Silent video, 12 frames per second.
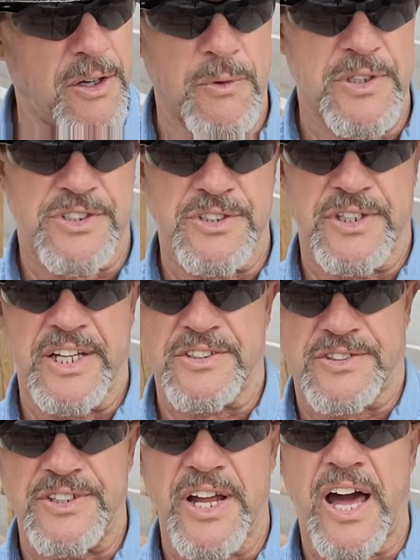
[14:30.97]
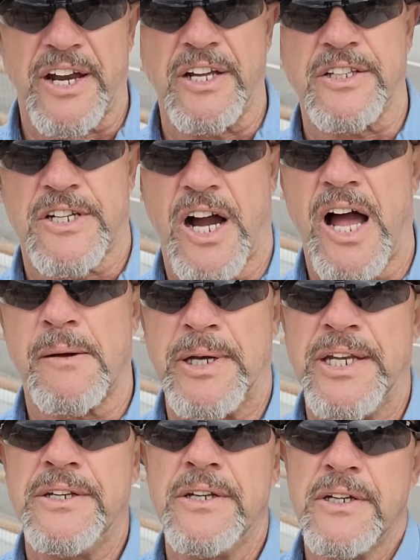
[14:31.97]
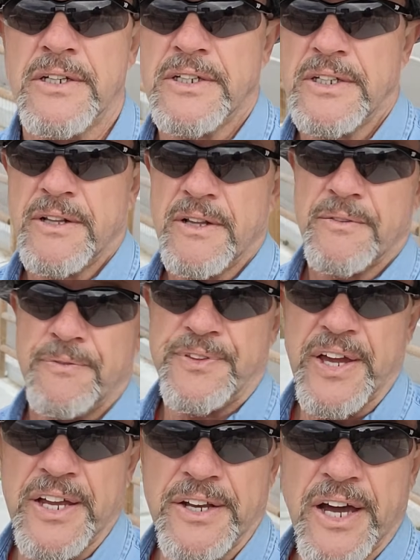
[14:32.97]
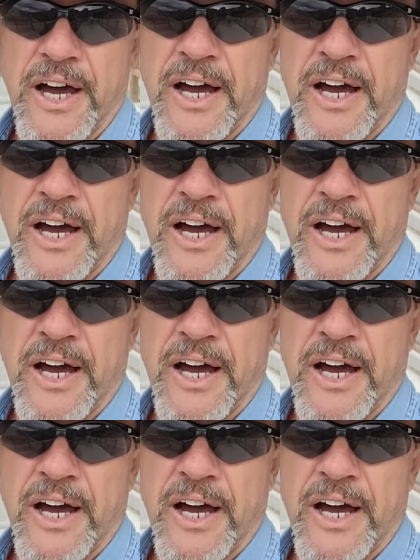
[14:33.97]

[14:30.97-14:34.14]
which is not uncommon, then